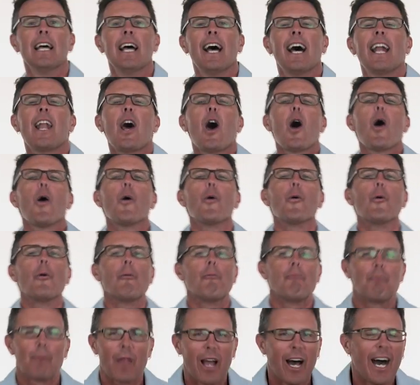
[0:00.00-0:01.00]
Hello,
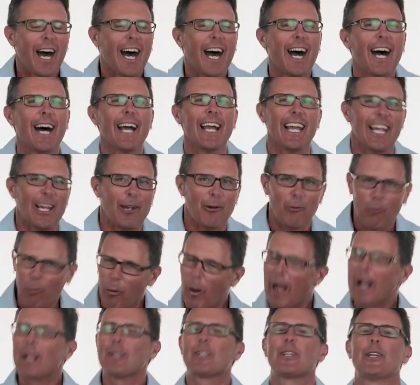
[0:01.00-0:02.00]
hi,
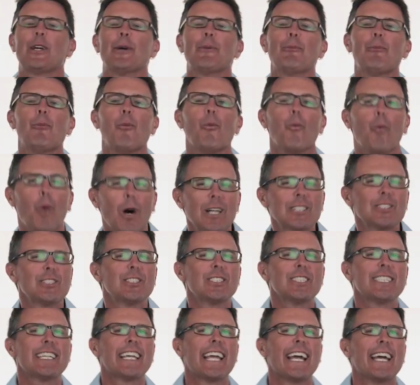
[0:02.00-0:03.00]
welcome once
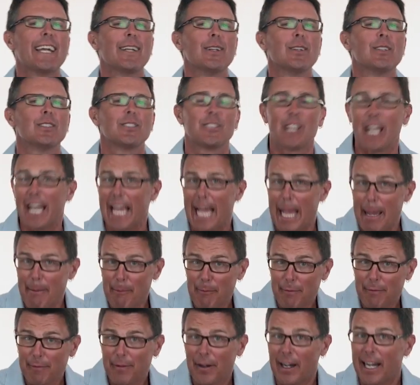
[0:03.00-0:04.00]
again to
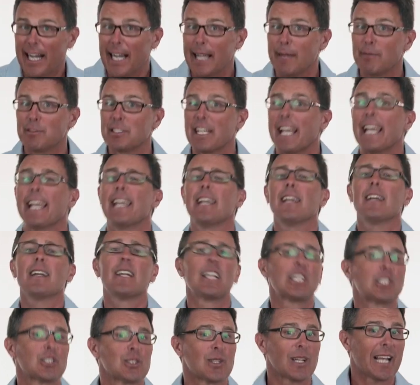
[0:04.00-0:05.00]
M5's
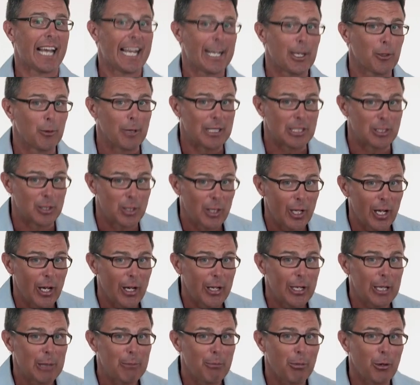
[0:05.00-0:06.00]
English language
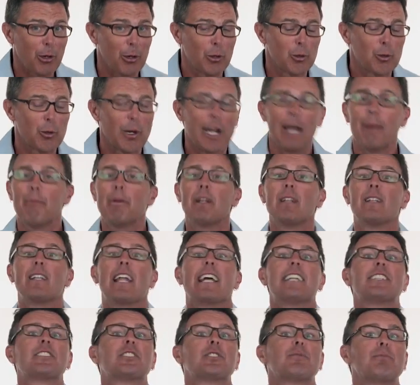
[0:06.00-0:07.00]
learning program,
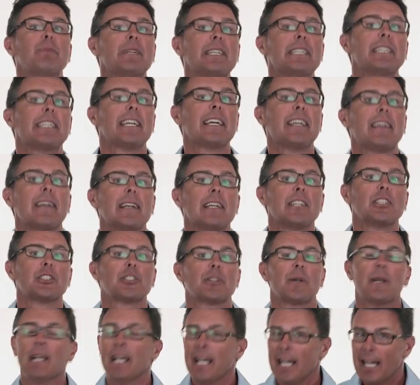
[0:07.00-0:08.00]
Let's Speak English.
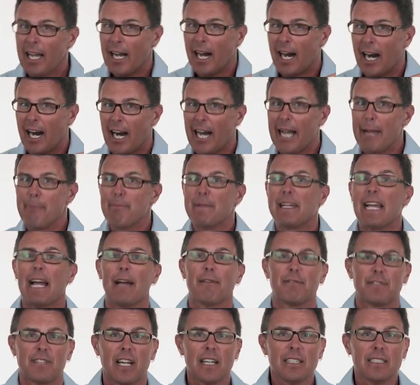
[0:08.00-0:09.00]
I'm
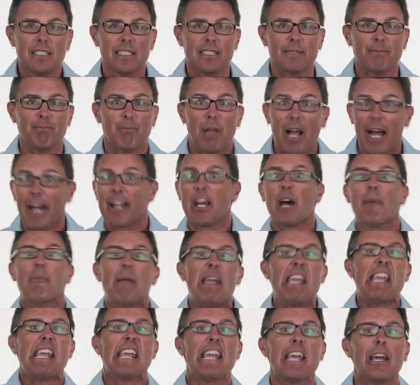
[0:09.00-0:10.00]
Gav Duncan and I'm
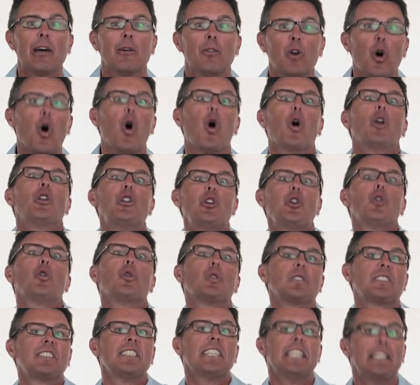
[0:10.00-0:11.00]
here on your
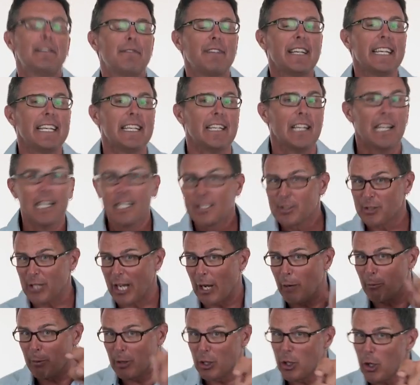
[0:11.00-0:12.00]
TV to
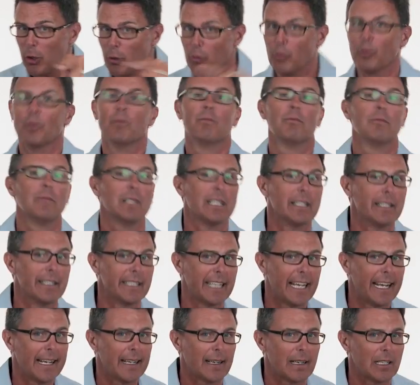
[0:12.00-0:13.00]
help you learn
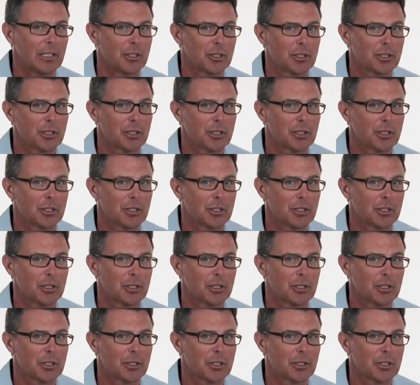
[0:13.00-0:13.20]
English.